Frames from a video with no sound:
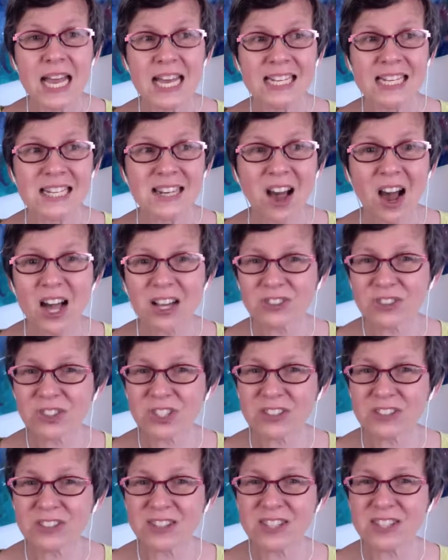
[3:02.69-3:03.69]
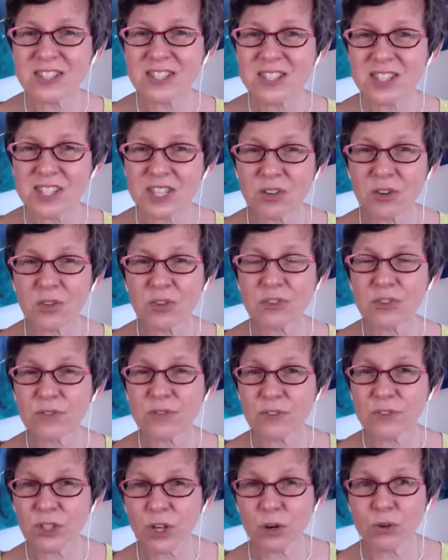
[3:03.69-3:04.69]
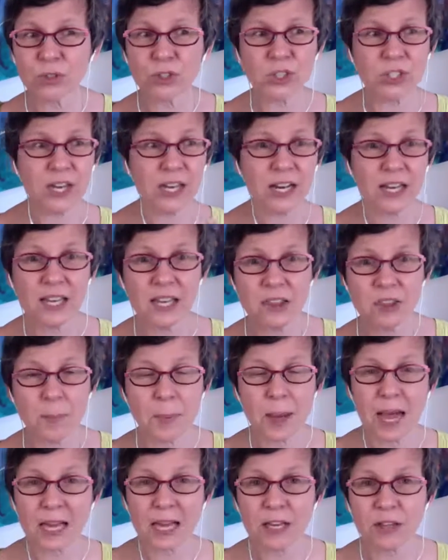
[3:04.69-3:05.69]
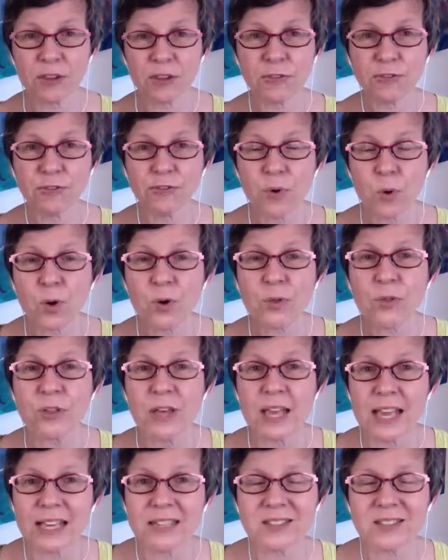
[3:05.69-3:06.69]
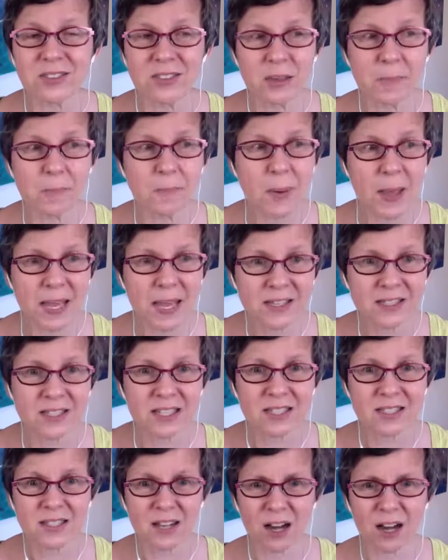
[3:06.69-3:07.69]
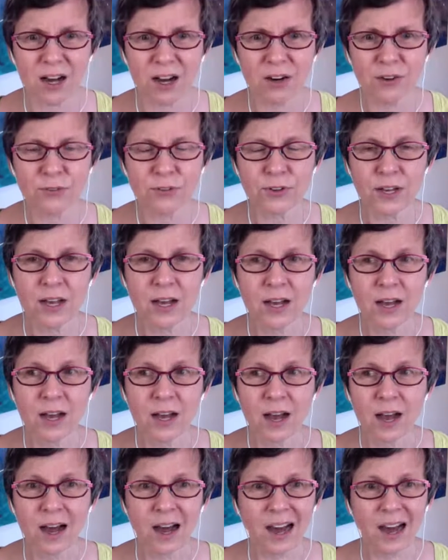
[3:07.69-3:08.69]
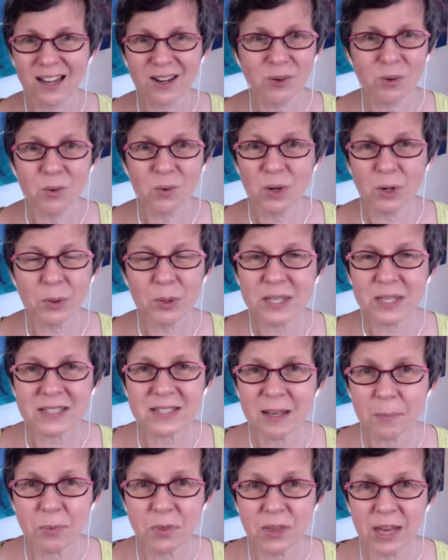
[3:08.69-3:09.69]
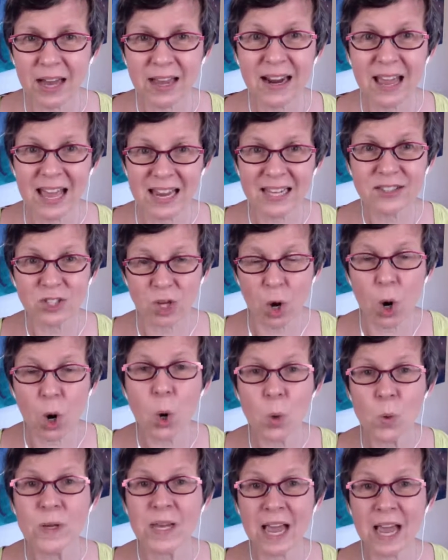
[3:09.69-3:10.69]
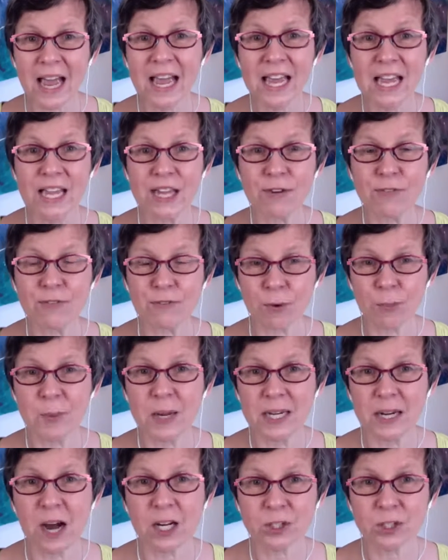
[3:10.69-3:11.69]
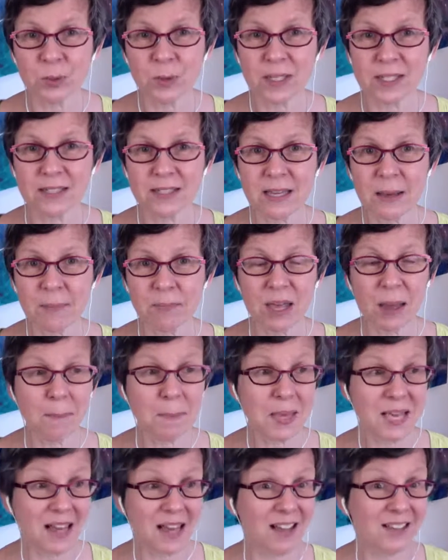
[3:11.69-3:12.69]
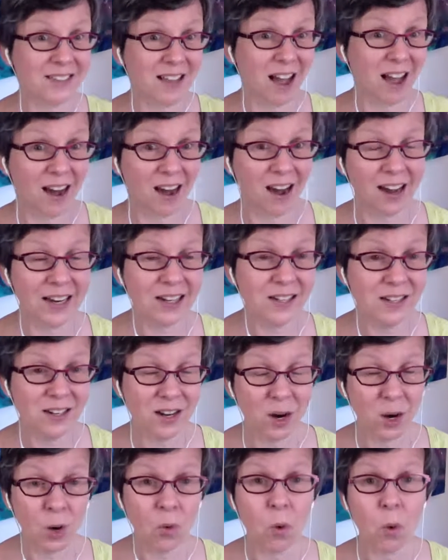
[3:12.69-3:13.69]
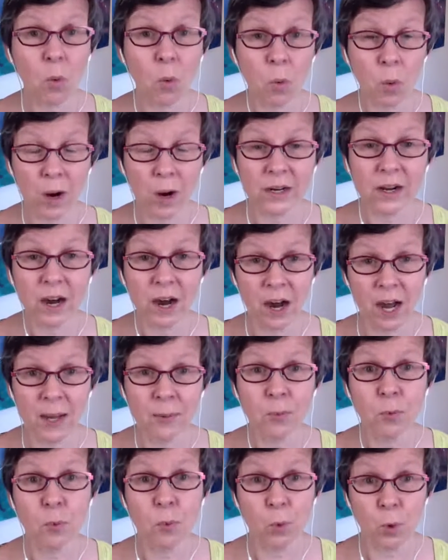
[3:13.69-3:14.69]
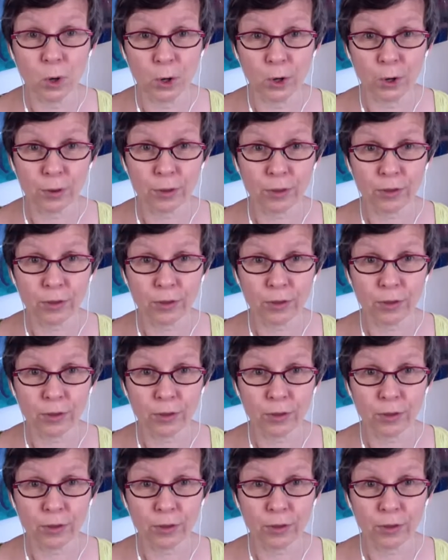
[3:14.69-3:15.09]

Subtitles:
Not just the skills of negotiating in the back and the forth, it's the basics of, I don't want to accept that, and it's okay for me not to accept that because I know what I'm worth.